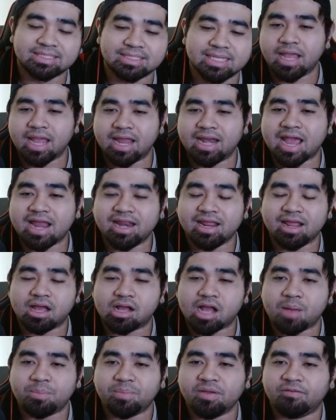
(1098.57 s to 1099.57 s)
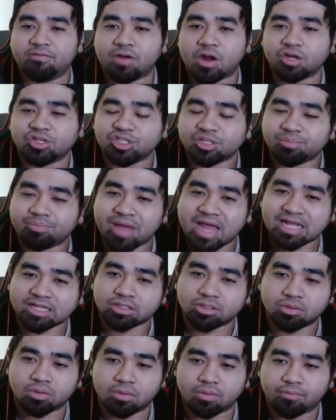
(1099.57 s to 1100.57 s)
And adding a copy of Argent back
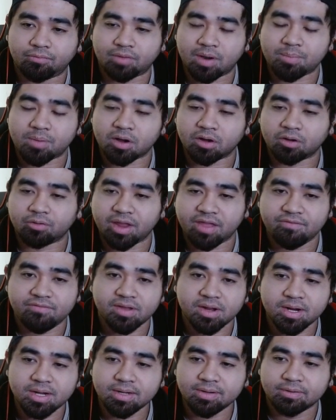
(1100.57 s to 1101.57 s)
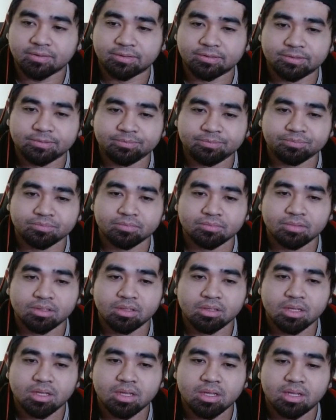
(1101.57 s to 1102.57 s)
from our graveyard.
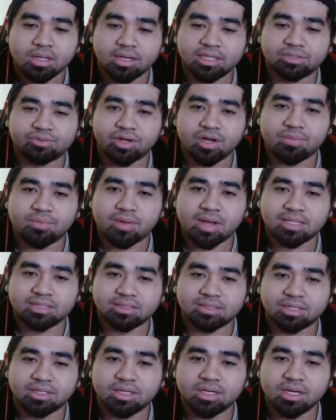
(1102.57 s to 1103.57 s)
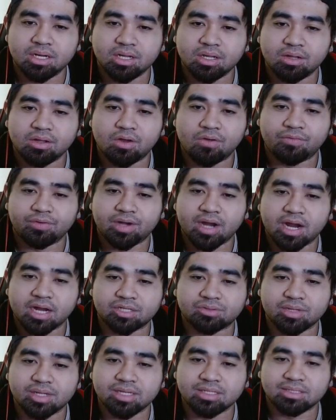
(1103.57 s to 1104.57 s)
Destroy the monster, go for Dark
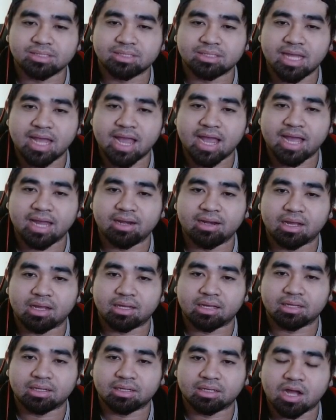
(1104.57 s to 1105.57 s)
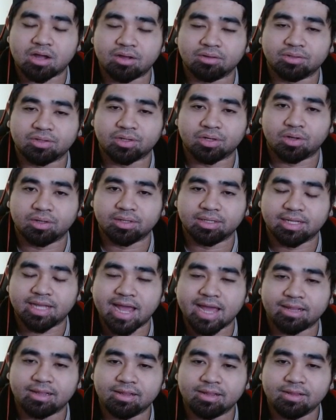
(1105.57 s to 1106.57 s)
Strings, add a counter on
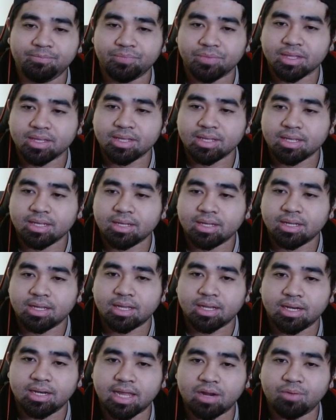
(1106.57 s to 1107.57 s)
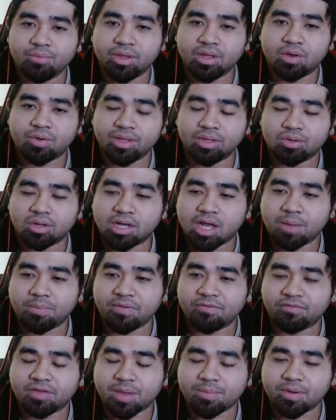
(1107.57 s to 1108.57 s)
Cattle. Then we go into a
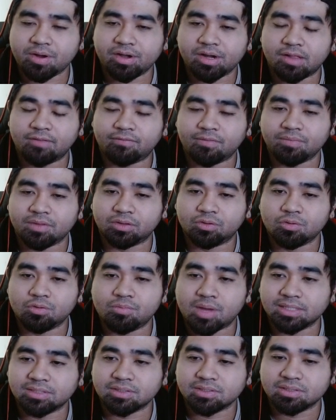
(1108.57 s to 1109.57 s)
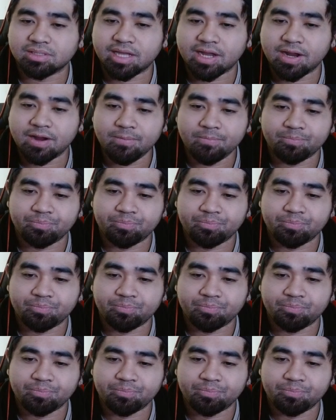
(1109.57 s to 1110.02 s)
copy of Chimera Doll from the 2 monsters there.